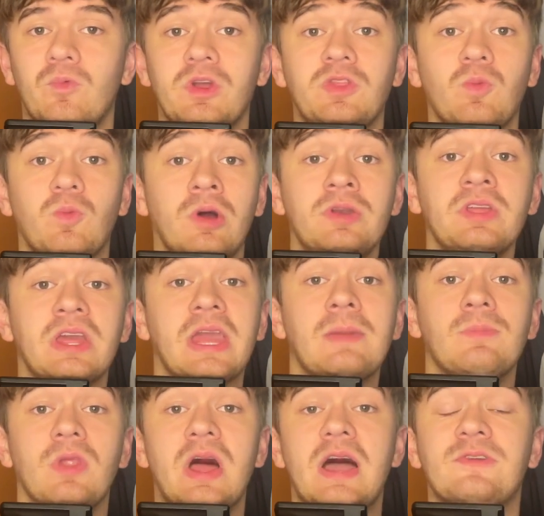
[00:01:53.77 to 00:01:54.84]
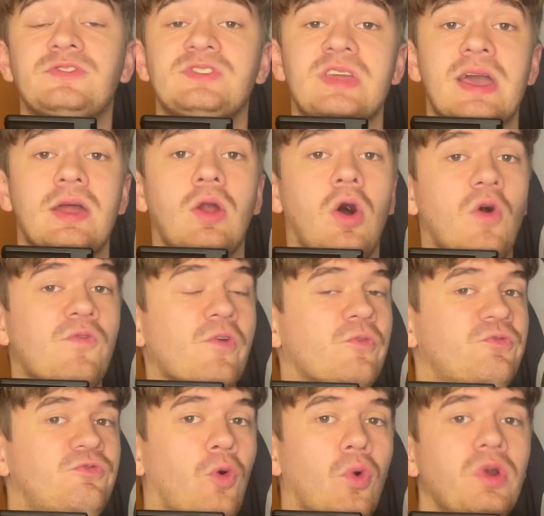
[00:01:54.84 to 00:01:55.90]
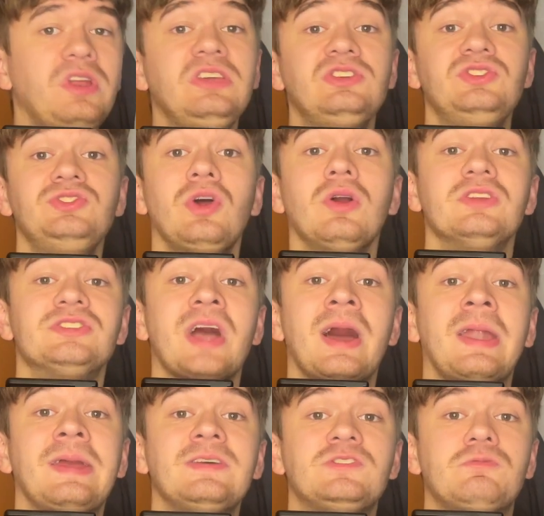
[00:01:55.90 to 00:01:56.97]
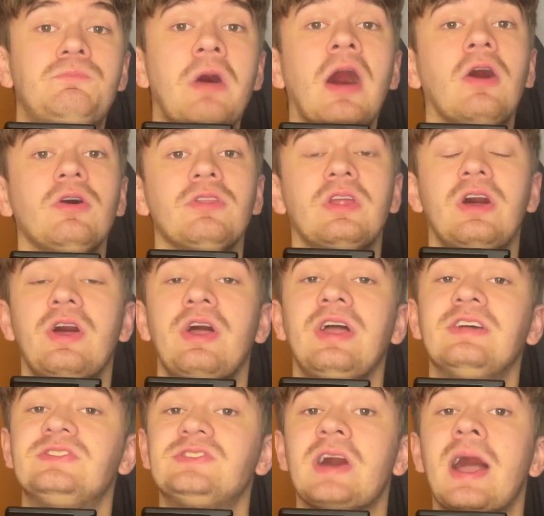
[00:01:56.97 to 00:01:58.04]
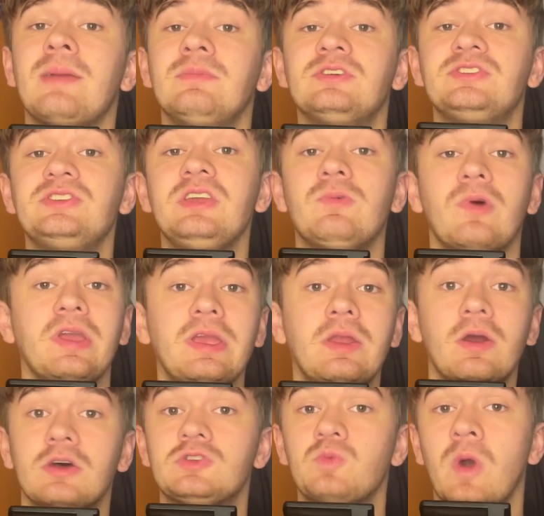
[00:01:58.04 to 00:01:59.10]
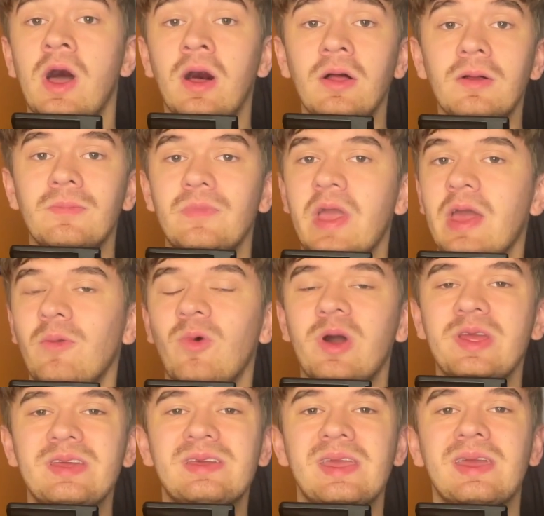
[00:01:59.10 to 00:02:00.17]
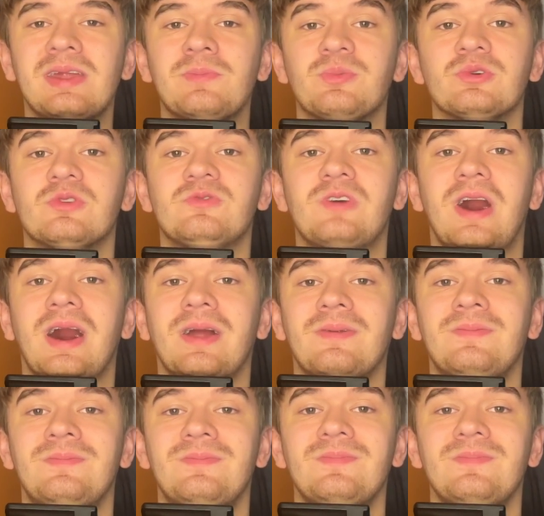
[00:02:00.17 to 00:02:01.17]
With one game left, yet over 40 starts on his belt, it's time to see what he does well and what he can improve on.